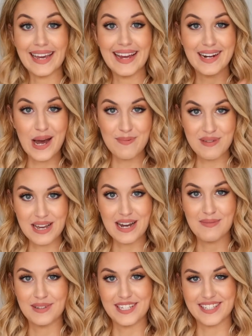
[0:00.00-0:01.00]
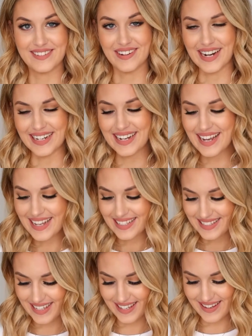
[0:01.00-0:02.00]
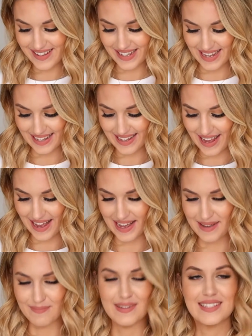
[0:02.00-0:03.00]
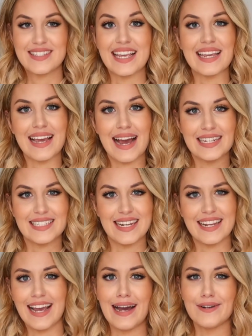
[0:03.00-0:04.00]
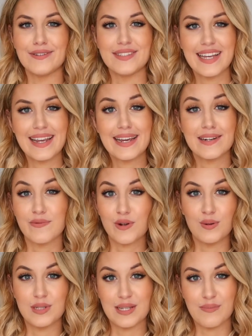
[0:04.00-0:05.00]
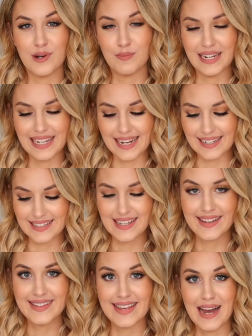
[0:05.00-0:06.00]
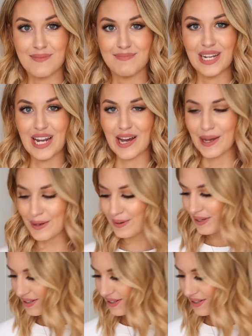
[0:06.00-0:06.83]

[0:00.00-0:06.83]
Again, I'll put it up on the screen so you can see actually how you say it, and of course it will be linked down below.